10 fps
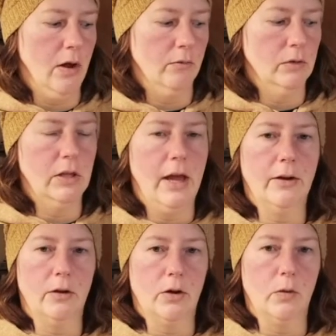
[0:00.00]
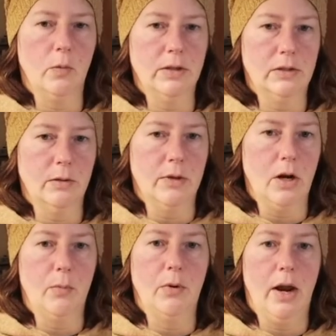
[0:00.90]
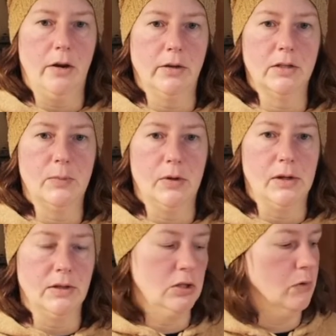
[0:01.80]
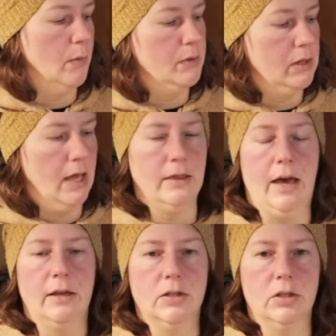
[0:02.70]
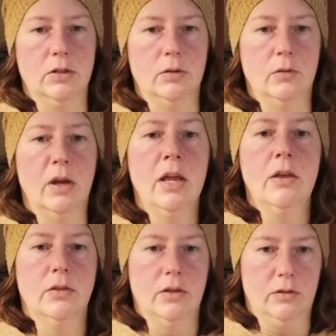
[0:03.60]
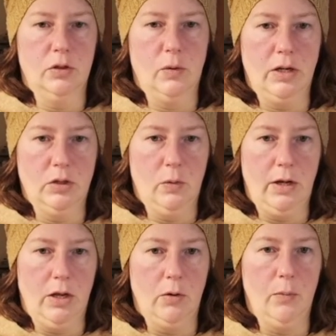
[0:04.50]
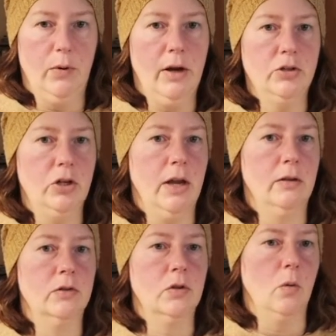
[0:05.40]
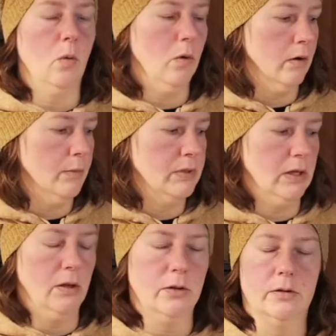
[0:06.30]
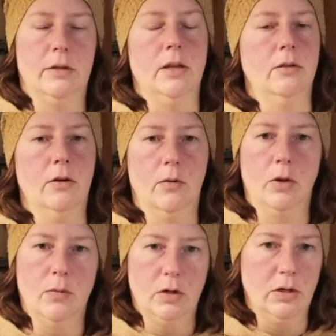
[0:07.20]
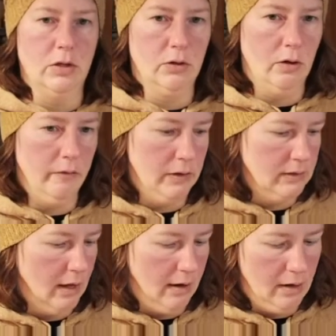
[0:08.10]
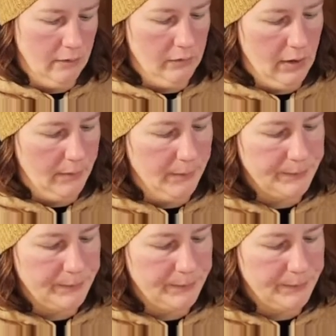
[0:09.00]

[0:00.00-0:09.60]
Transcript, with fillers: relying on our wisdom and our prior experience to apply that to the 2020 year projects, or particularly, you know, community service, that kind of thing.